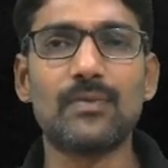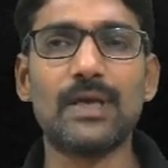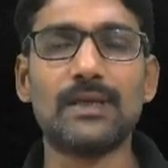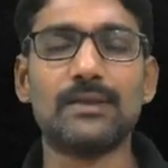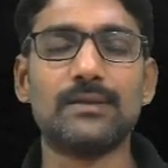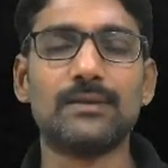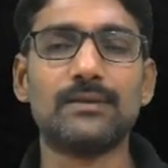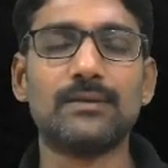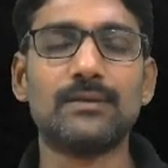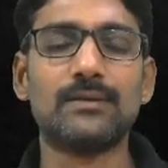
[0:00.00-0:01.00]
then
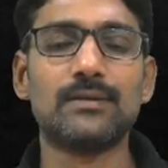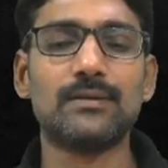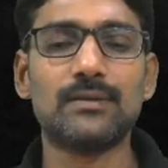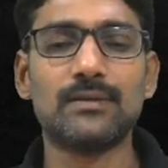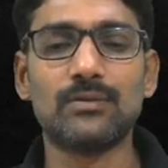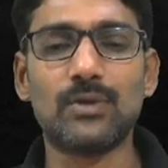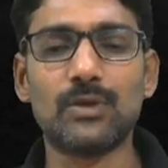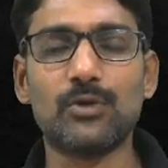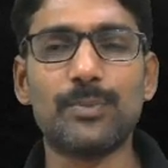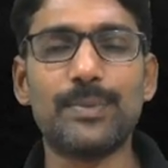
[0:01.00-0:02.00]

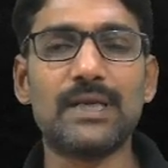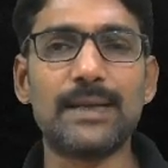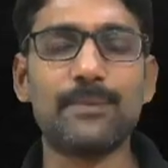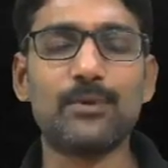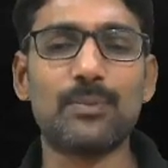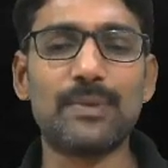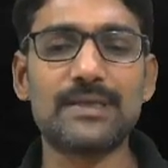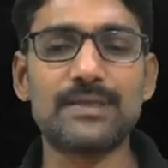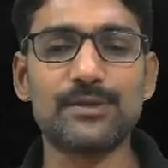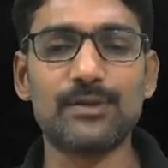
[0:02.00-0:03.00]
what would be the time
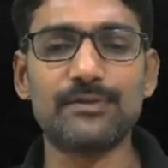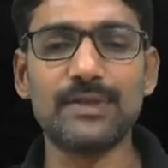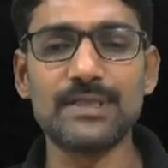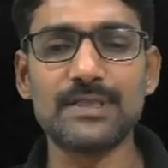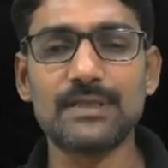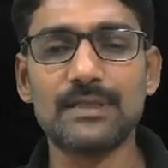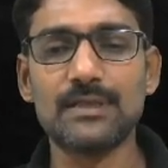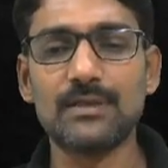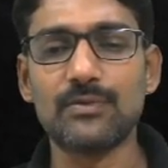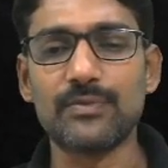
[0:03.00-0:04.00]
complexity of this
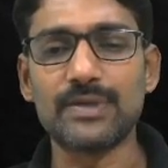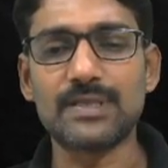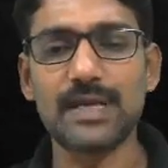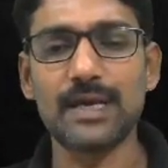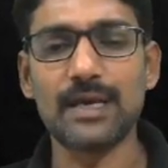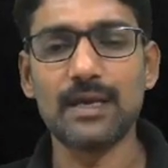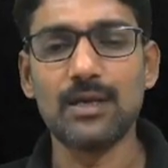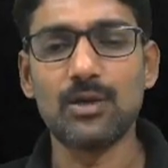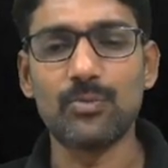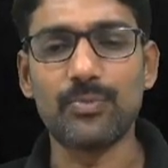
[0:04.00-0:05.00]
we say
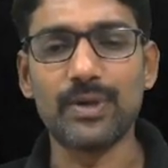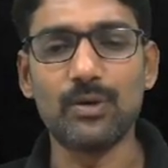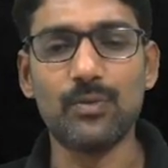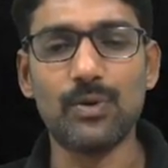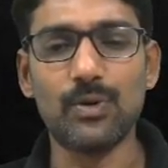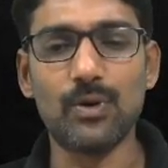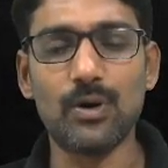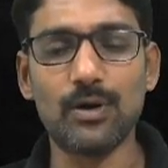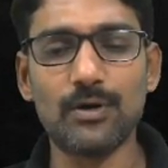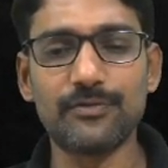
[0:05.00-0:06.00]
big
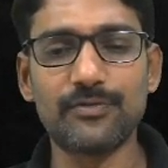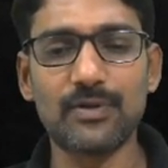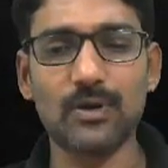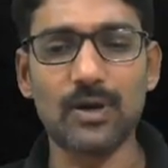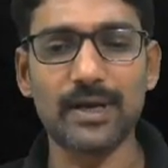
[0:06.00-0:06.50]
O of log